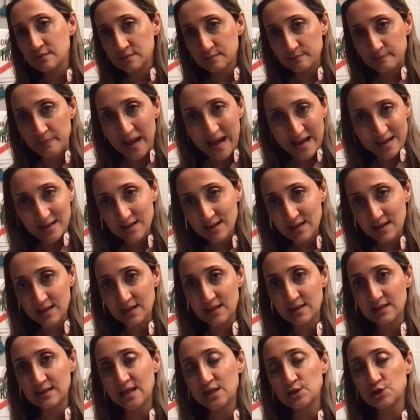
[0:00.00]

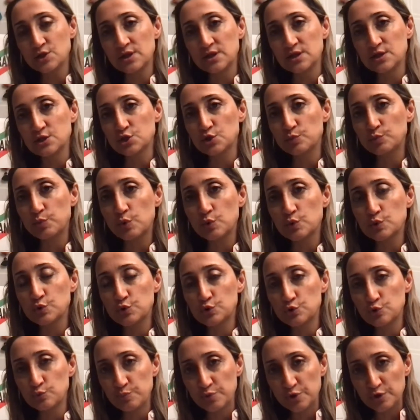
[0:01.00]
banking that is supposed
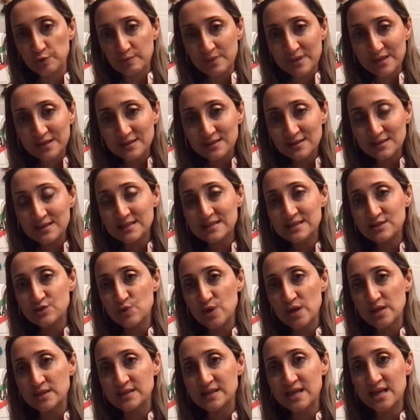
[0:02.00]
to permit these
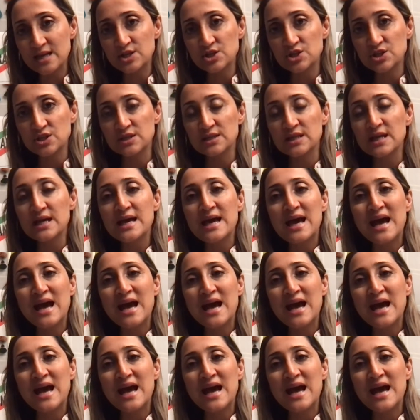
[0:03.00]
transactions,